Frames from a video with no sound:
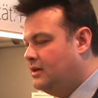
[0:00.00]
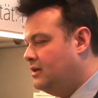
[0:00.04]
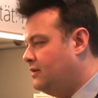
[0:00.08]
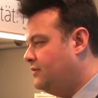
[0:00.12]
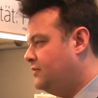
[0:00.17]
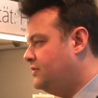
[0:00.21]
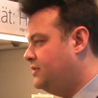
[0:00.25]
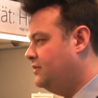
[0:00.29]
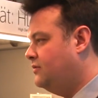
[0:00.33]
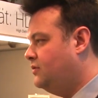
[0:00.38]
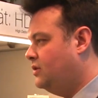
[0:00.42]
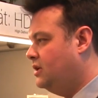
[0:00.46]

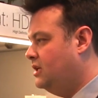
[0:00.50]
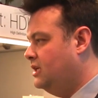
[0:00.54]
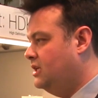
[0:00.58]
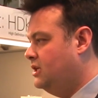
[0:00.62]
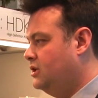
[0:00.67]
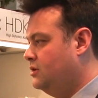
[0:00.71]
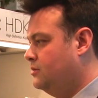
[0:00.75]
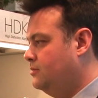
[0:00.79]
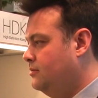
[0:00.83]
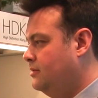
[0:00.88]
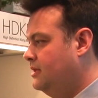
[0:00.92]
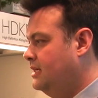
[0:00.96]
of the
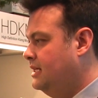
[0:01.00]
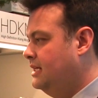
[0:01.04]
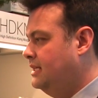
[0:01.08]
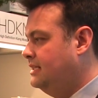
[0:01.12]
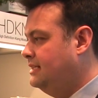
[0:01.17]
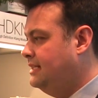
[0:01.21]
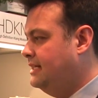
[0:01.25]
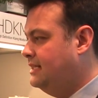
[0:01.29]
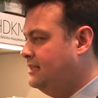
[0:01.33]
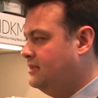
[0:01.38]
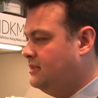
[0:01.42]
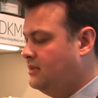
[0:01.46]
volume
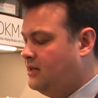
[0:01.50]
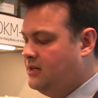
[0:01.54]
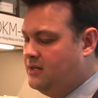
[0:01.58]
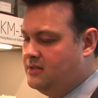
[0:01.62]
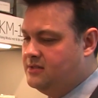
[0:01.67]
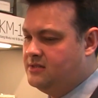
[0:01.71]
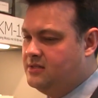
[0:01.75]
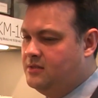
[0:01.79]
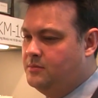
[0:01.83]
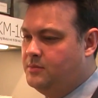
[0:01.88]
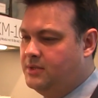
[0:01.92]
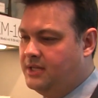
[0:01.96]
that the
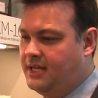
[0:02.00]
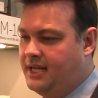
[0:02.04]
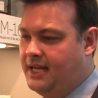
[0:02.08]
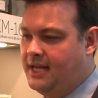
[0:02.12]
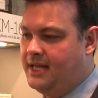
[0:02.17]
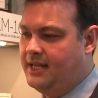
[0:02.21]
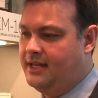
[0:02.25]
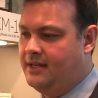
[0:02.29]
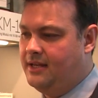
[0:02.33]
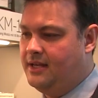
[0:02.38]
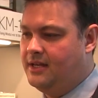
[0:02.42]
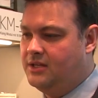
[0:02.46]
customer
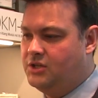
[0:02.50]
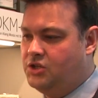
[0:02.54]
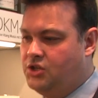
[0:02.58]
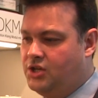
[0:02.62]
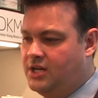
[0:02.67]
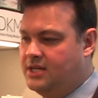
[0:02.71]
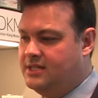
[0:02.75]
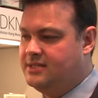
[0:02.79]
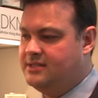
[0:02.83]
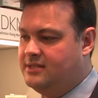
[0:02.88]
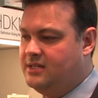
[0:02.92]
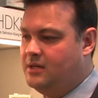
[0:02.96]
can
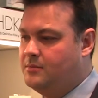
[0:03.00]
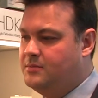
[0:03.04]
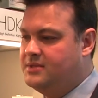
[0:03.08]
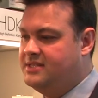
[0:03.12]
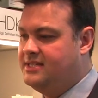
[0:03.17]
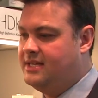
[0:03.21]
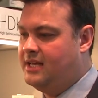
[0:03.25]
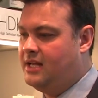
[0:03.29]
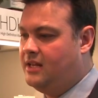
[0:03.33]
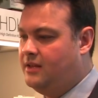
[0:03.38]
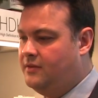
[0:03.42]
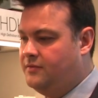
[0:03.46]
adjust
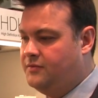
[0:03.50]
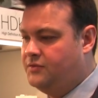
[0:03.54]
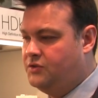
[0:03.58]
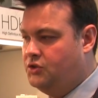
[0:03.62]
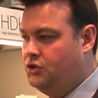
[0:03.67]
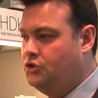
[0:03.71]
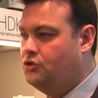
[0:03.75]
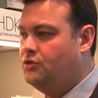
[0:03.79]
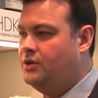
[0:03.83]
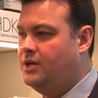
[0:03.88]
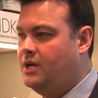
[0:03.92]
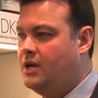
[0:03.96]
himself
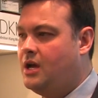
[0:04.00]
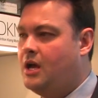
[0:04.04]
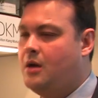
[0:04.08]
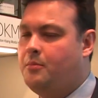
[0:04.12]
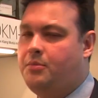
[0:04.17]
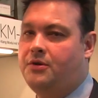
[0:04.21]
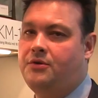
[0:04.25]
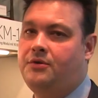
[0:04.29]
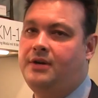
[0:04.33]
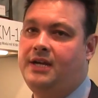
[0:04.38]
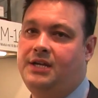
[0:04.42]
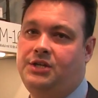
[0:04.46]
during
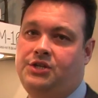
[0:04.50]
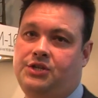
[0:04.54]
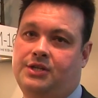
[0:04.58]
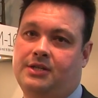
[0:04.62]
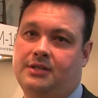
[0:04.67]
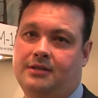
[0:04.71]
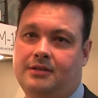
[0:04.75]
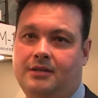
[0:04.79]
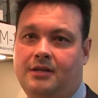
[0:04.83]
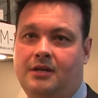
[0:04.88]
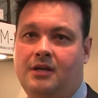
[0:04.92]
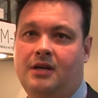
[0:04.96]

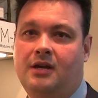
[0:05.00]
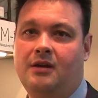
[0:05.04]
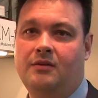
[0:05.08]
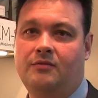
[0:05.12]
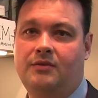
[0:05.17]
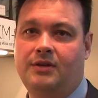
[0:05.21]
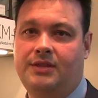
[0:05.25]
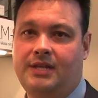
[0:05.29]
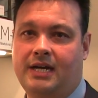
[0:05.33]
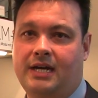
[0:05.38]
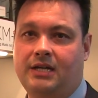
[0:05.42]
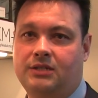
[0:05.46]
operation
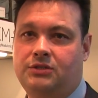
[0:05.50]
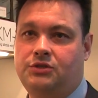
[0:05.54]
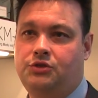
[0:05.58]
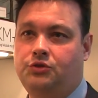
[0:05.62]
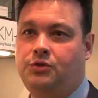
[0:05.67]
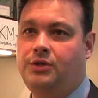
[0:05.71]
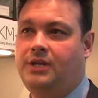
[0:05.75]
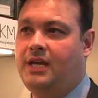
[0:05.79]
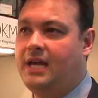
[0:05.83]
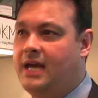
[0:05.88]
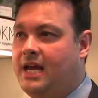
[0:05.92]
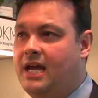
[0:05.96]
without
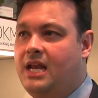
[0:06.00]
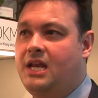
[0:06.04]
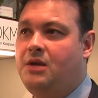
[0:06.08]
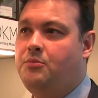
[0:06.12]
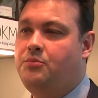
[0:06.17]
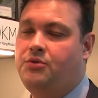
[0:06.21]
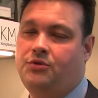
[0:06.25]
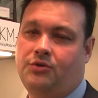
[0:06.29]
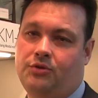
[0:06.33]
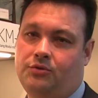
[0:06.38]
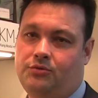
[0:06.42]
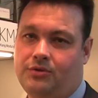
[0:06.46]
doing any
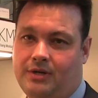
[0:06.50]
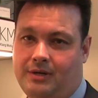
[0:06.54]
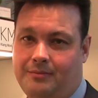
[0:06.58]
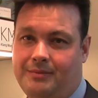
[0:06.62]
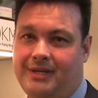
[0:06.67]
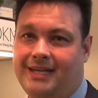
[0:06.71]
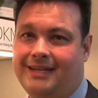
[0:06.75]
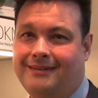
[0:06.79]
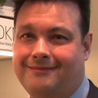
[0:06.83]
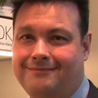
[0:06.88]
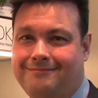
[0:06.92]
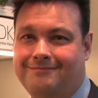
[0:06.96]

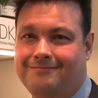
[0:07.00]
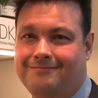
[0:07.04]
programming.